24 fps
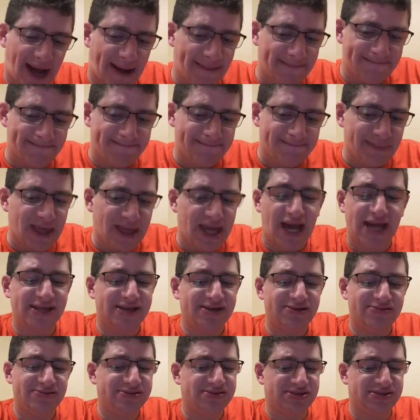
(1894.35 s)
make any
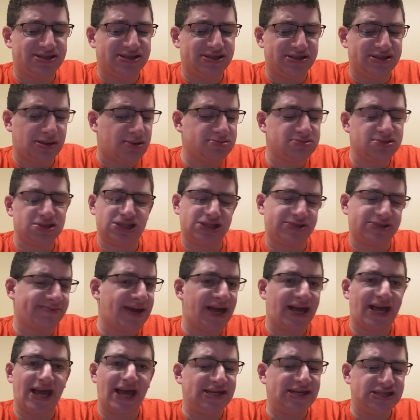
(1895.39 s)
changes to the AFC
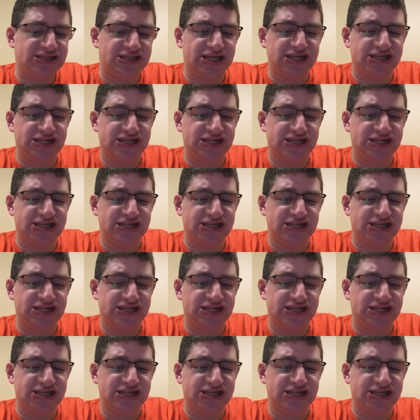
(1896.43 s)
West.